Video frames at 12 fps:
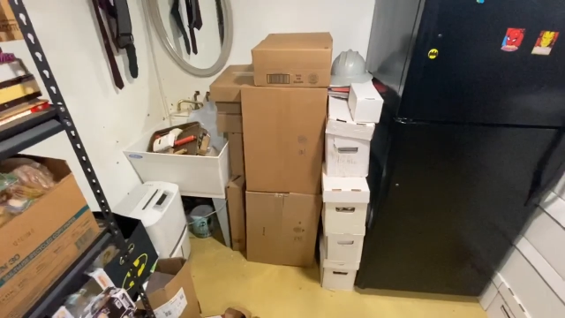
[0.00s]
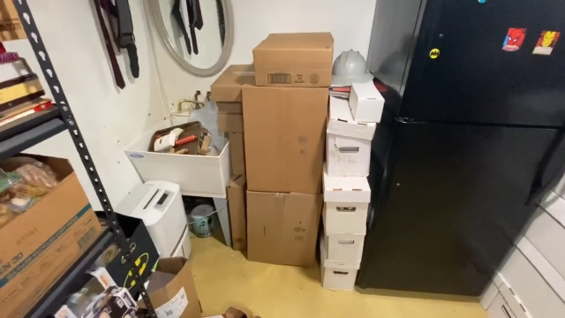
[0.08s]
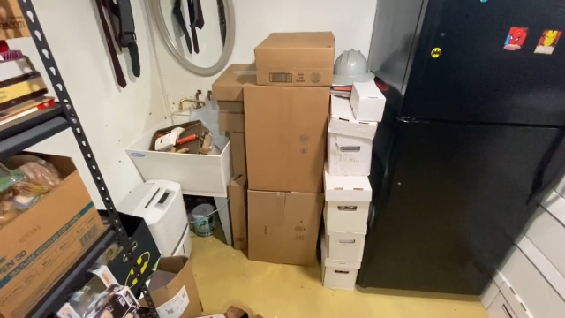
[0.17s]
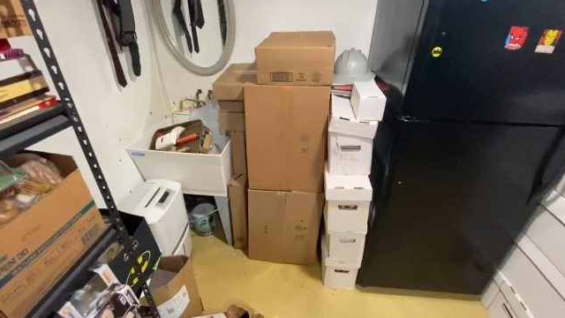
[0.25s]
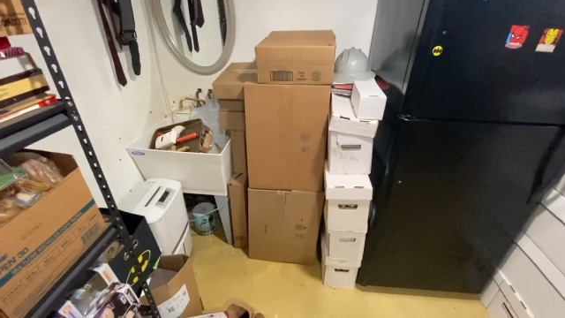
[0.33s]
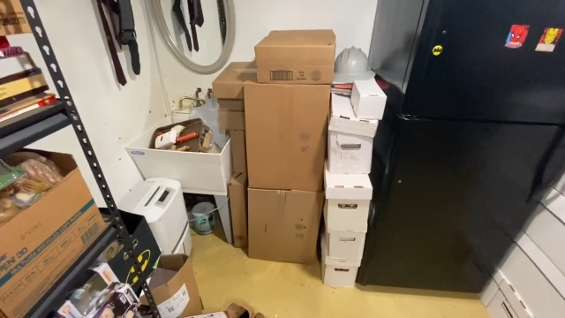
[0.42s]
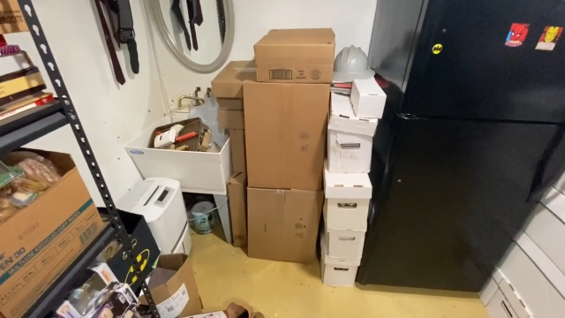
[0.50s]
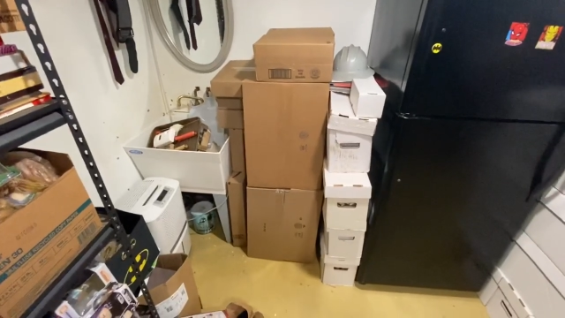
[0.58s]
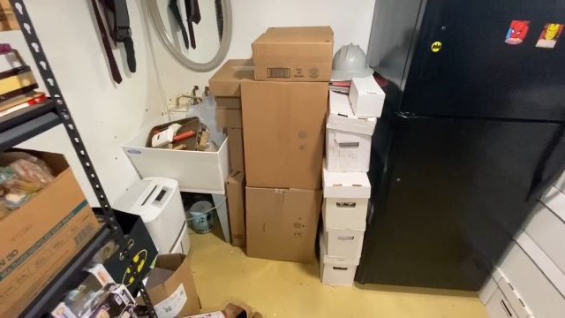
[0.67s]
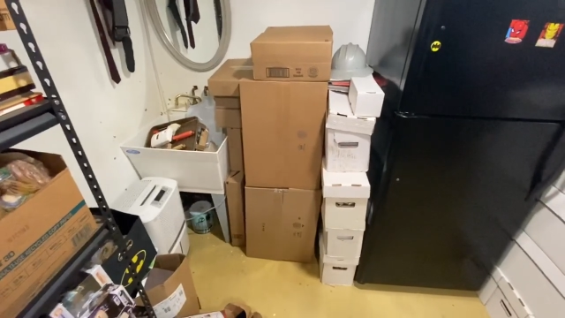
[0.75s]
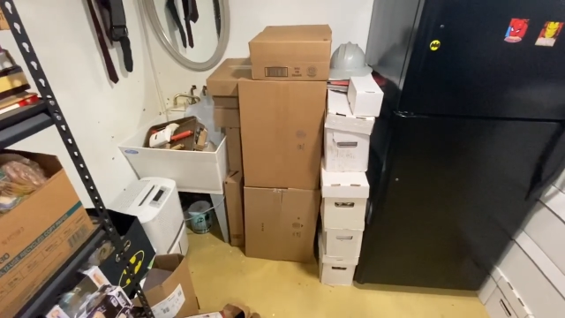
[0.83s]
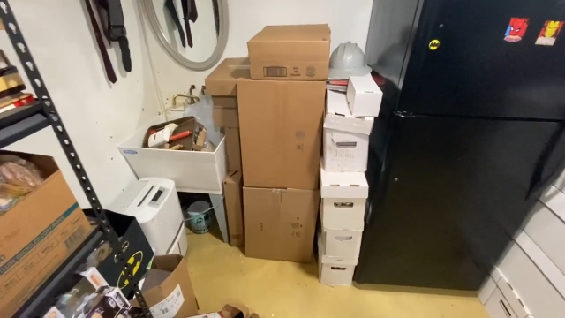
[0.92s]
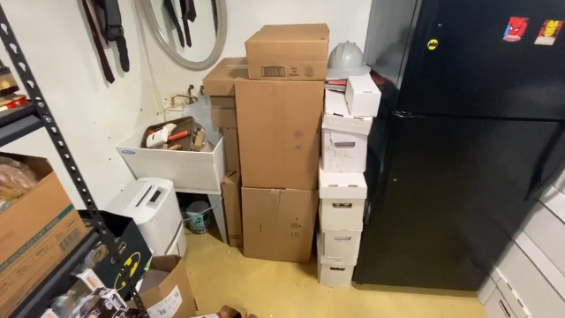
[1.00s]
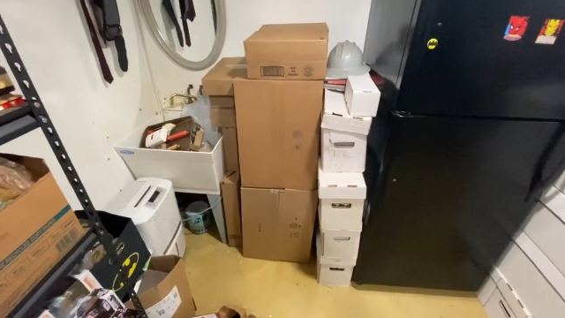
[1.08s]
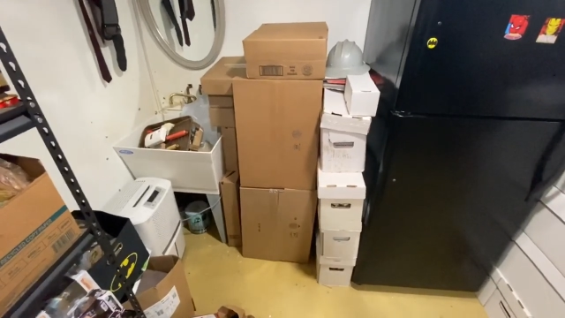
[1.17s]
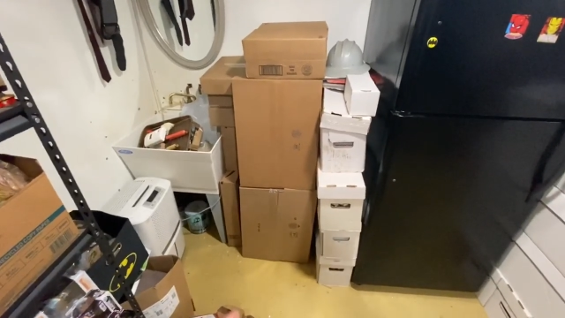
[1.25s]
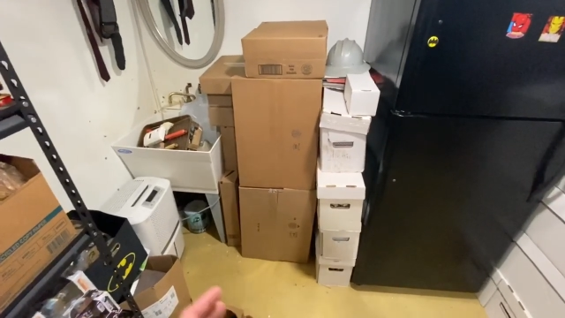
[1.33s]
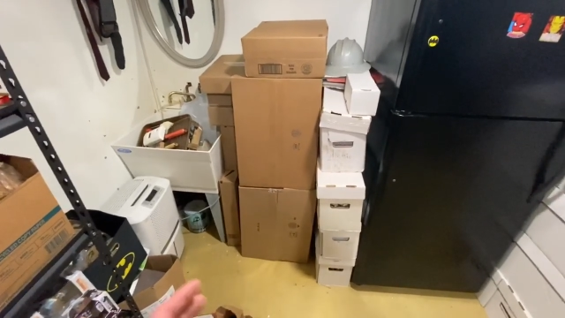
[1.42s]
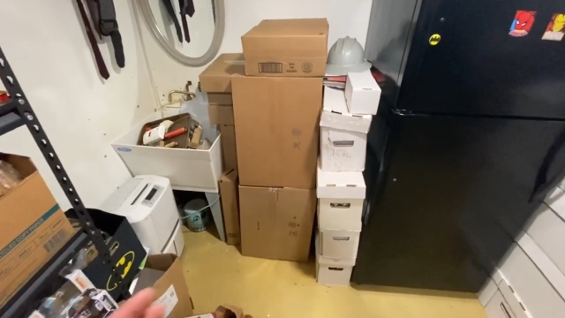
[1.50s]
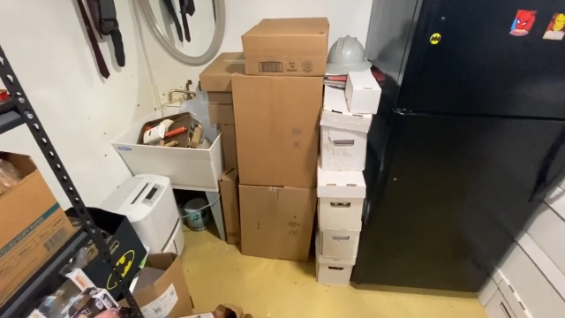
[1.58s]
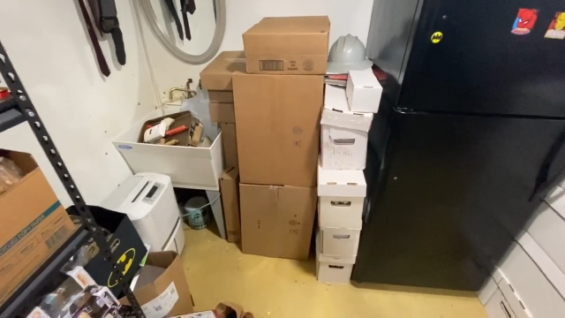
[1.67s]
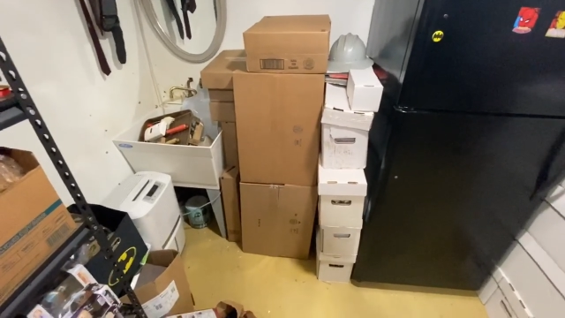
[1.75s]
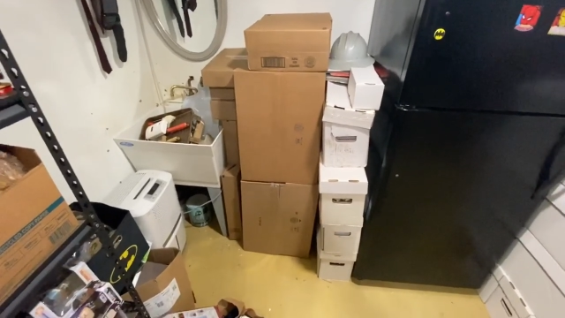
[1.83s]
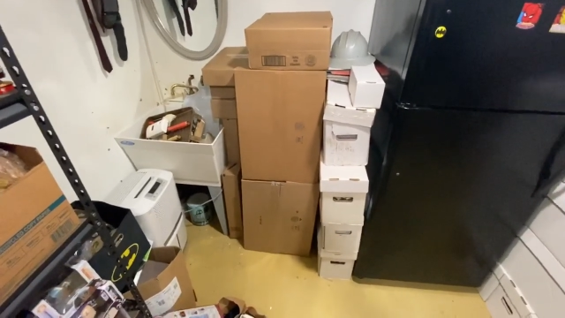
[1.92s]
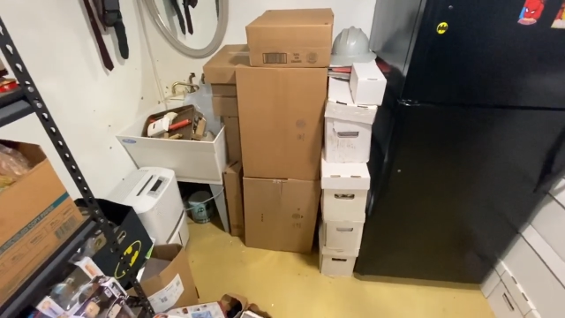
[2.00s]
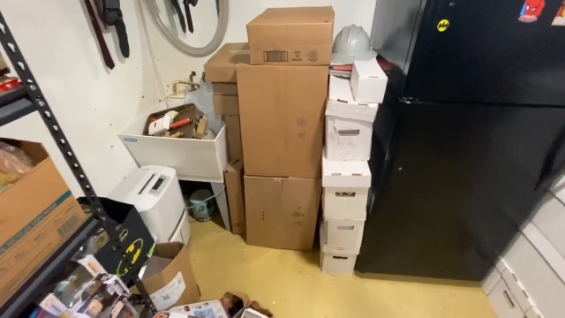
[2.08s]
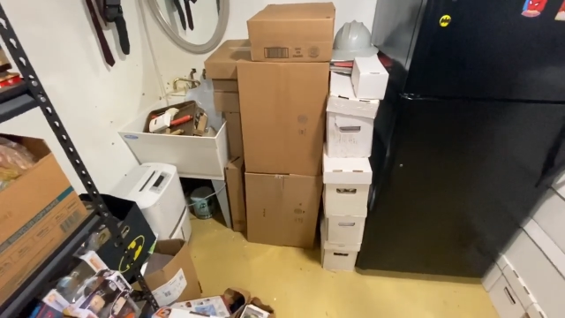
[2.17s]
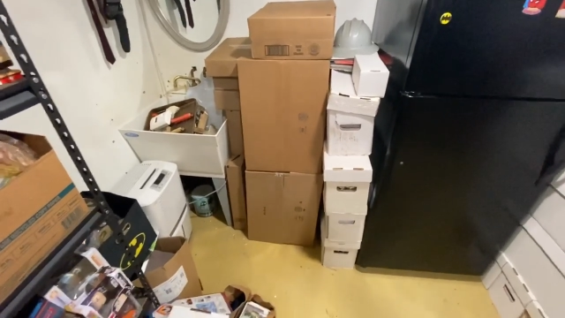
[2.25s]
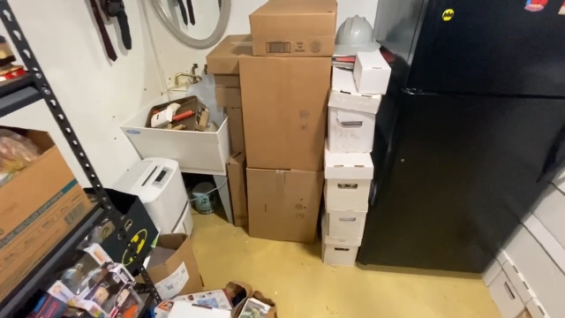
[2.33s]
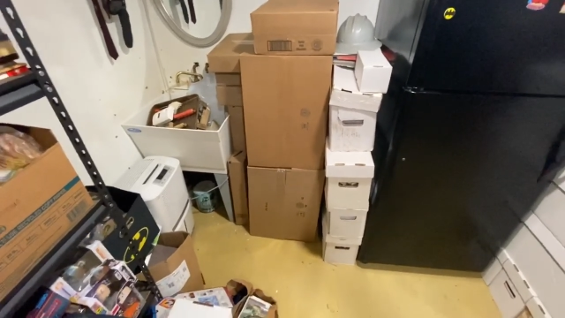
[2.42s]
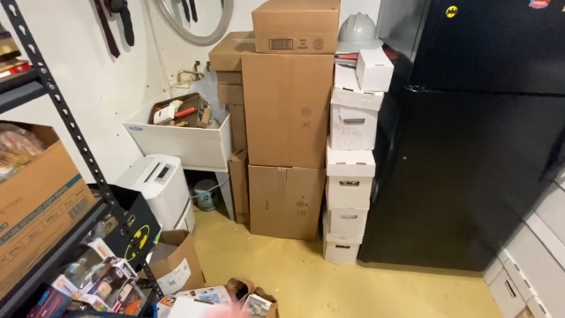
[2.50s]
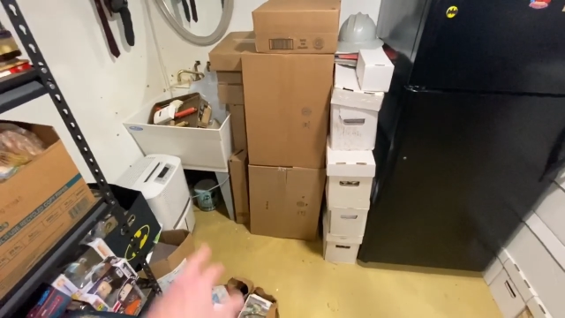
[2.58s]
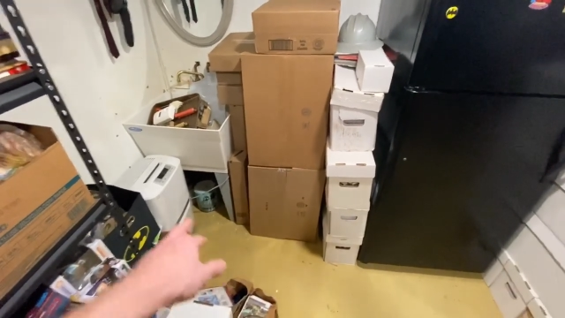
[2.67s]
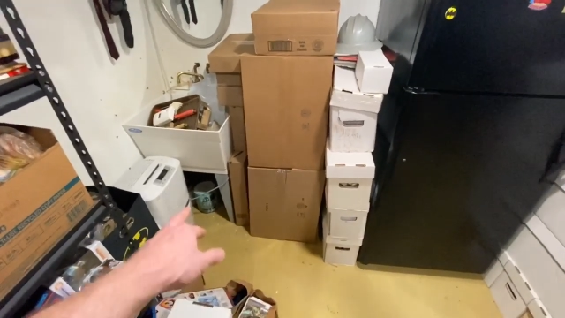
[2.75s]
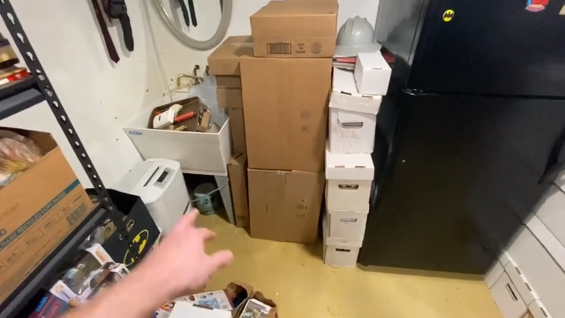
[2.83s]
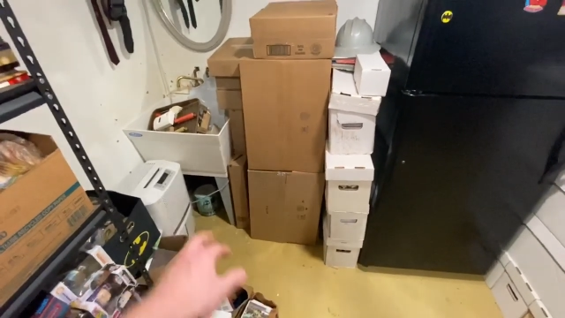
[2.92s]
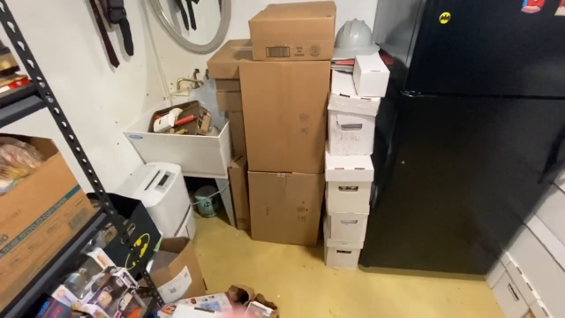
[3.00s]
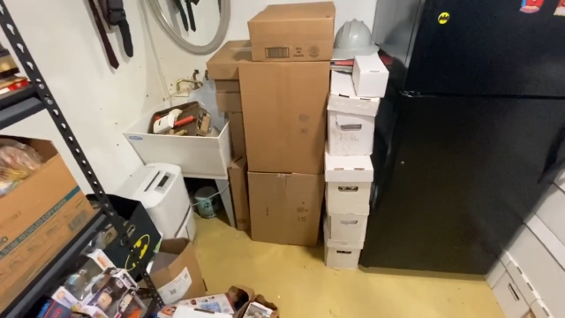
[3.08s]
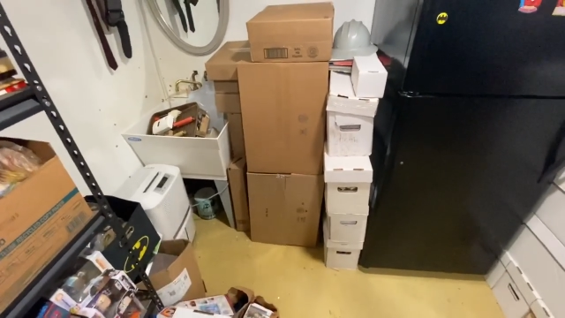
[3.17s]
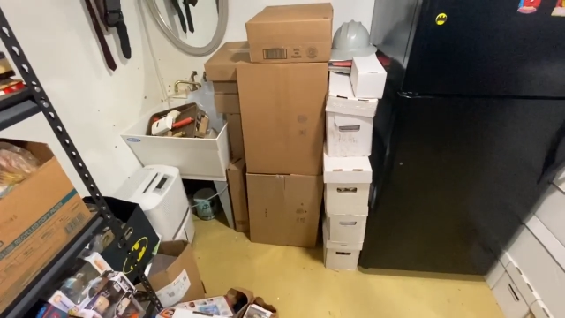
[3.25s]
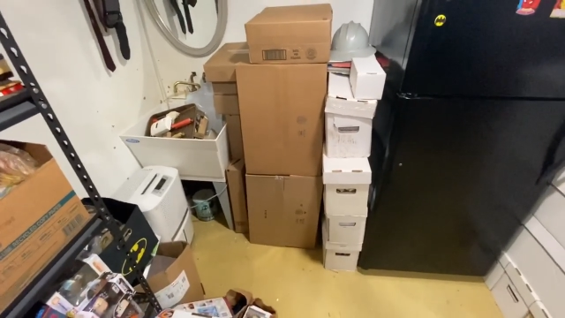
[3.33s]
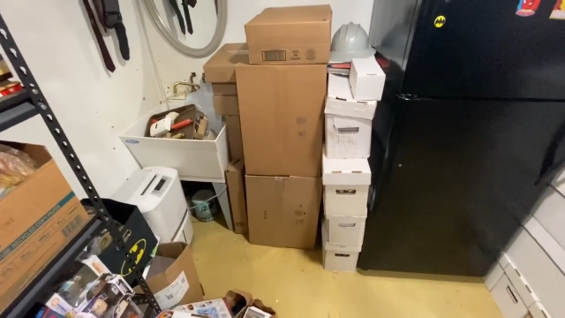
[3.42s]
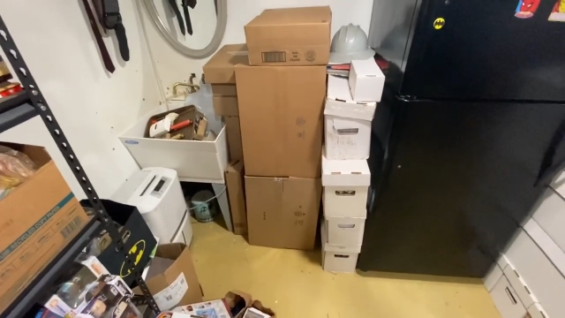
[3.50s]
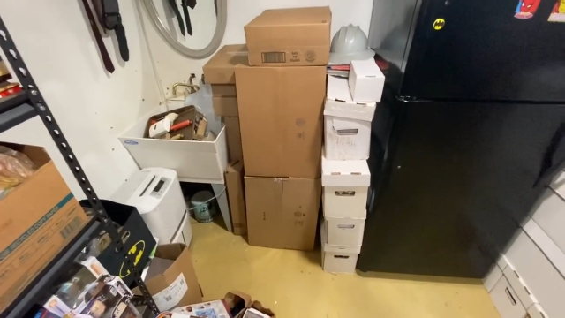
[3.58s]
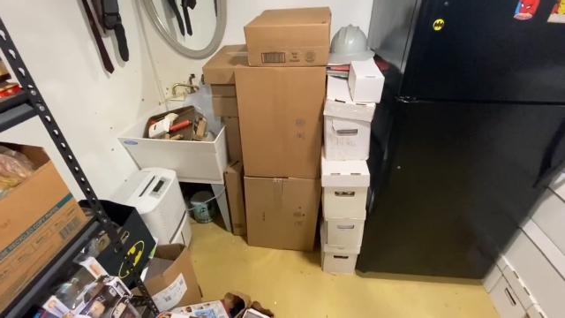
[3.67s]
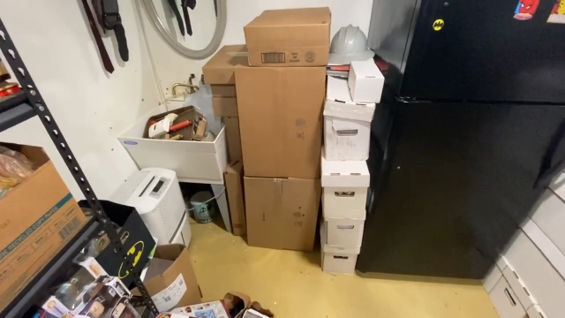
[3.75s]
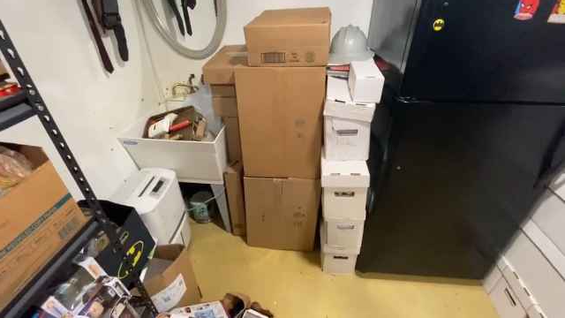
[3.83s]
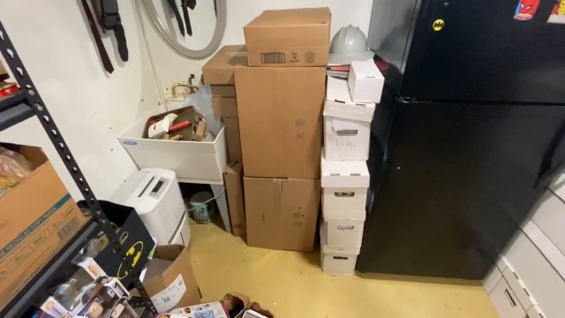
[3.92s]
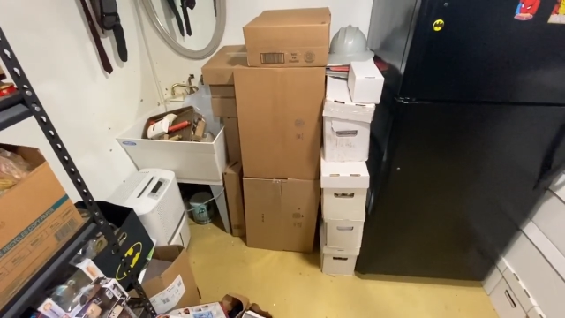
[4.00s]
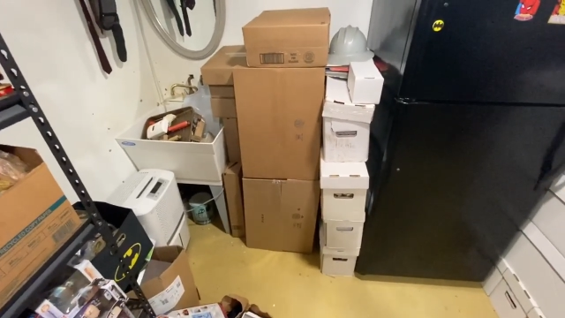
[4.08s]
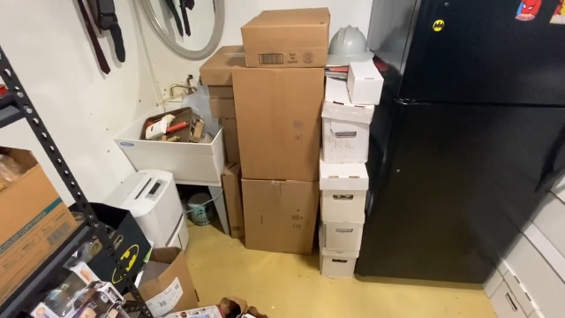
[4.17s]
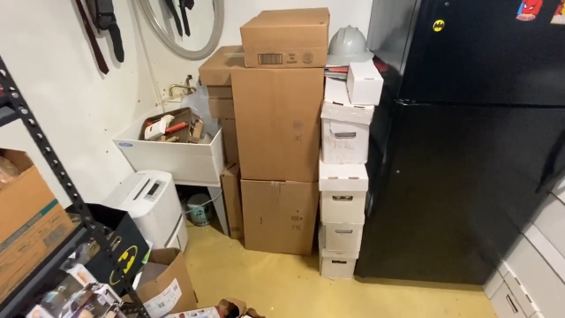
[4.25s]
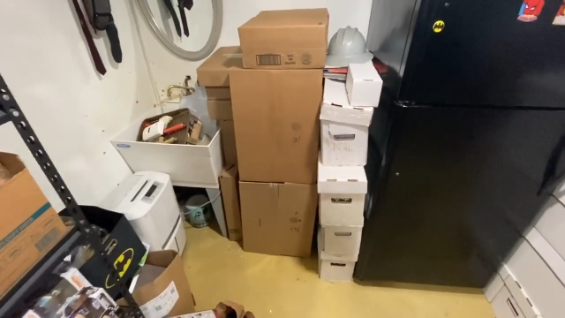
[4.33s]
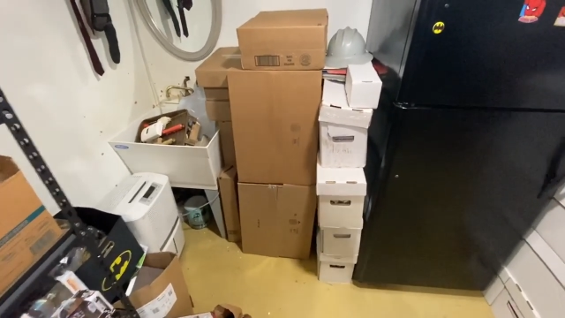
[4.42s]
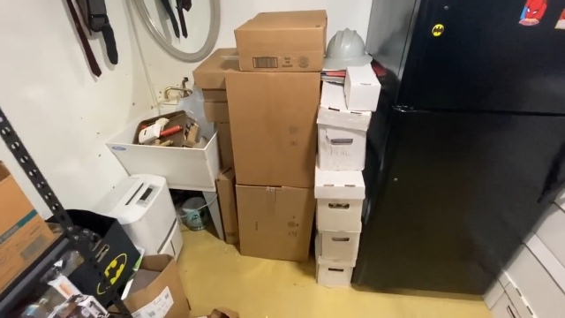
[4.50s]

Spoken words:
(no speaker visible)